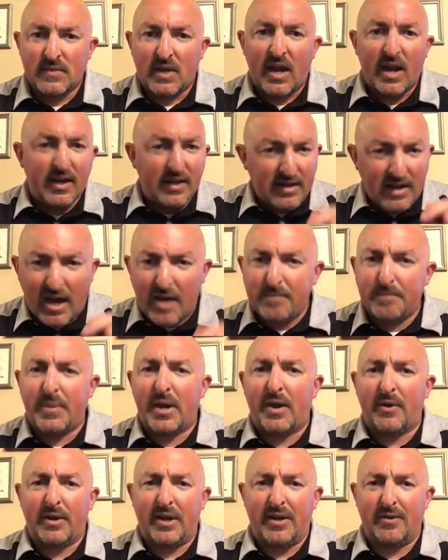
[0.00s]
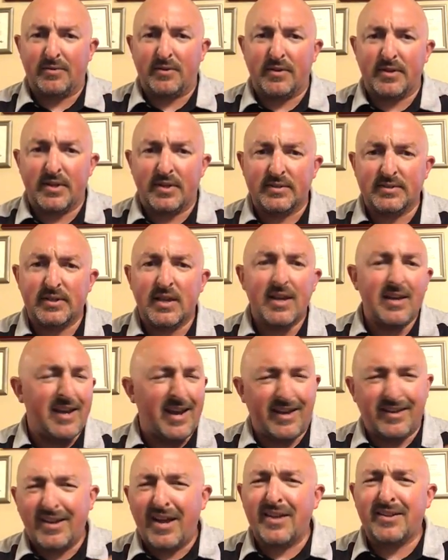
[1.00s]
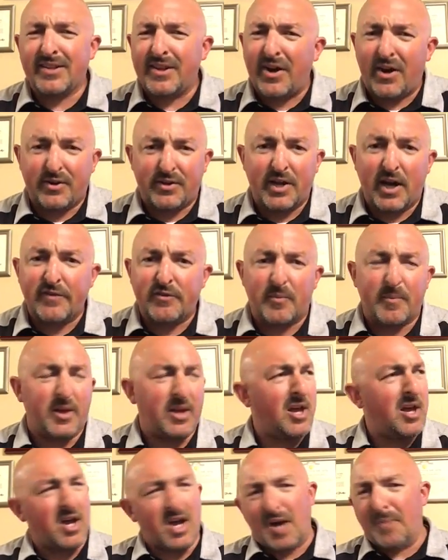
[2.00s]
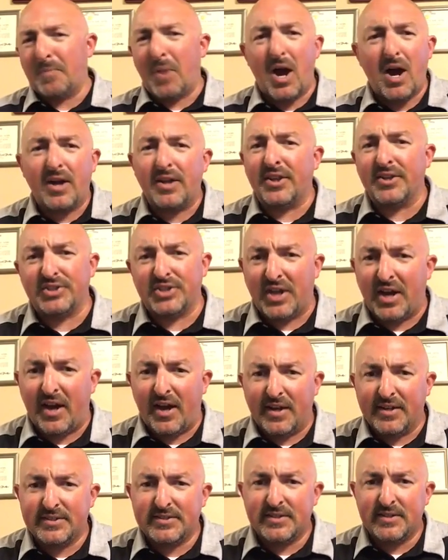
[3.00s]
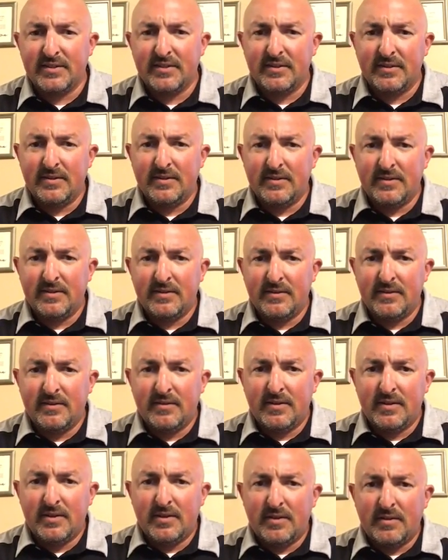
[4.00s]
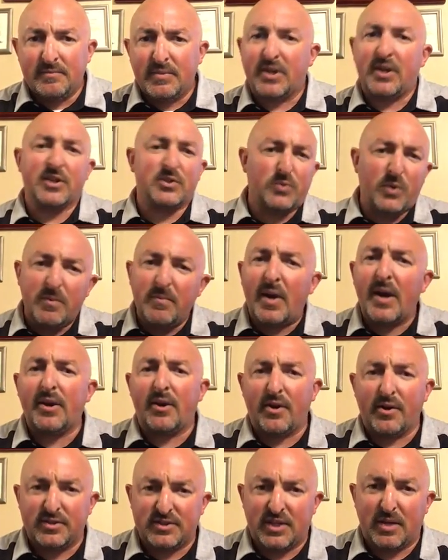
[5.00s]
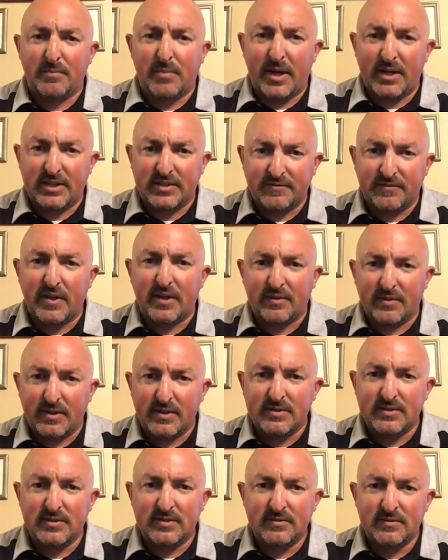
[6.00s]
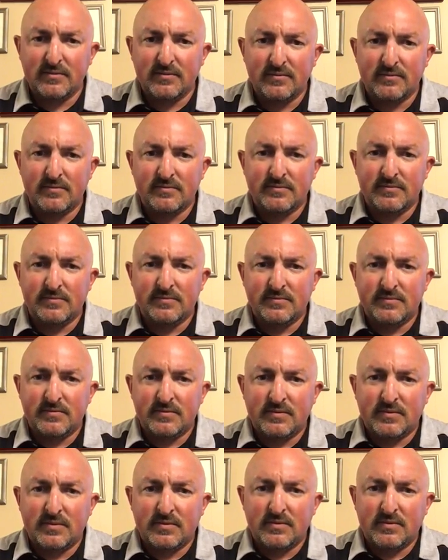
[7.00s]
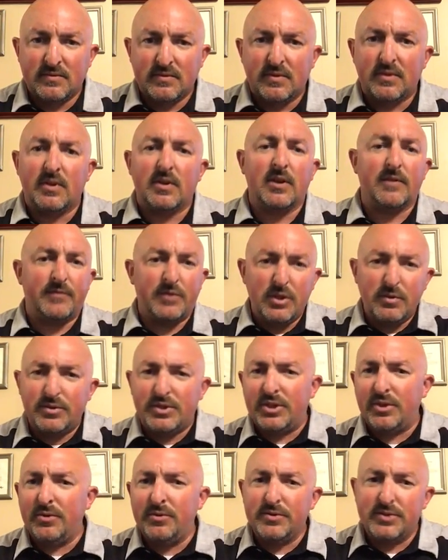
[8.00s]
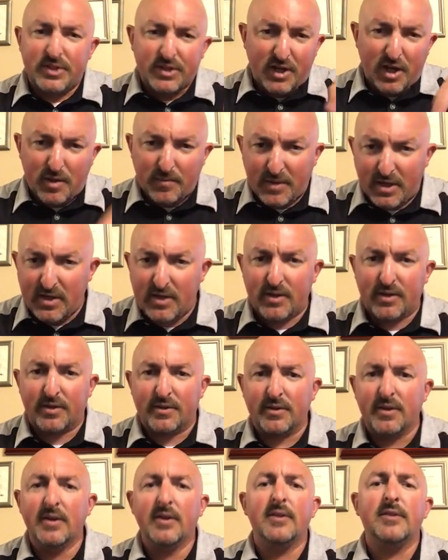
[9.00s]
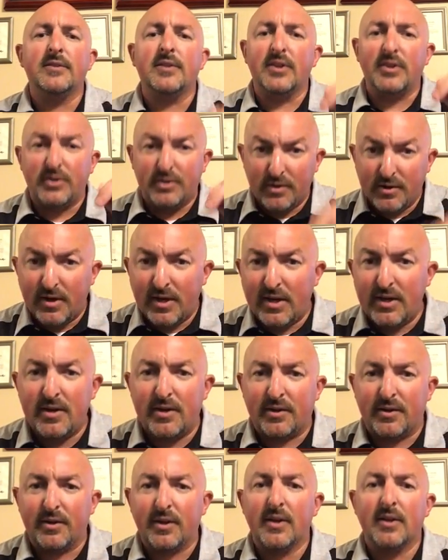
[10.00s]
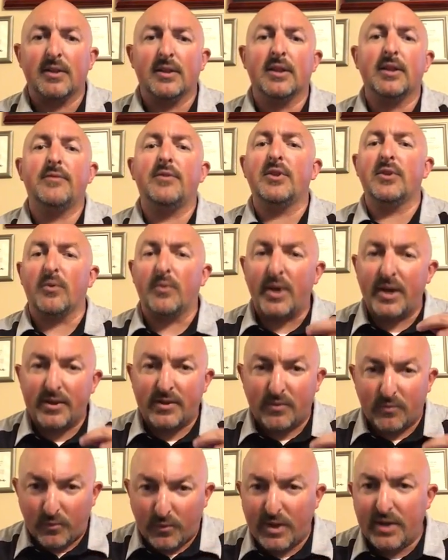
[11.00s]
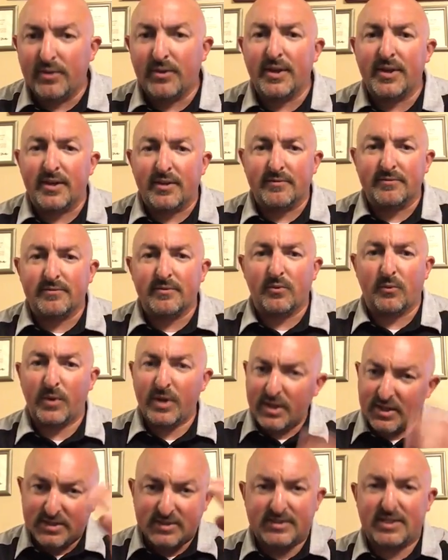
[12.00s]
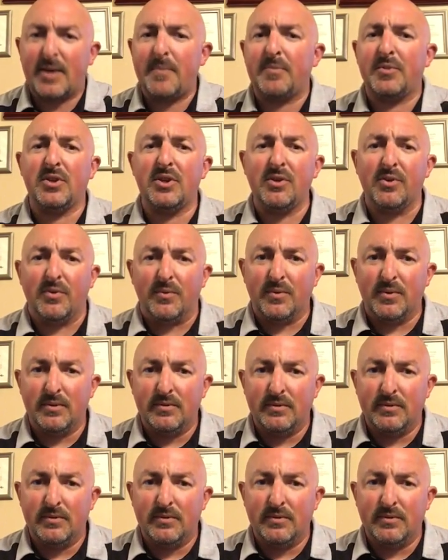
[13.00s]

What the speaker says: And not bow down to this. And not let our government apologize because we might hurt somebody's feelings. If you choose to come here, then you're here living the way that we live. We accept you.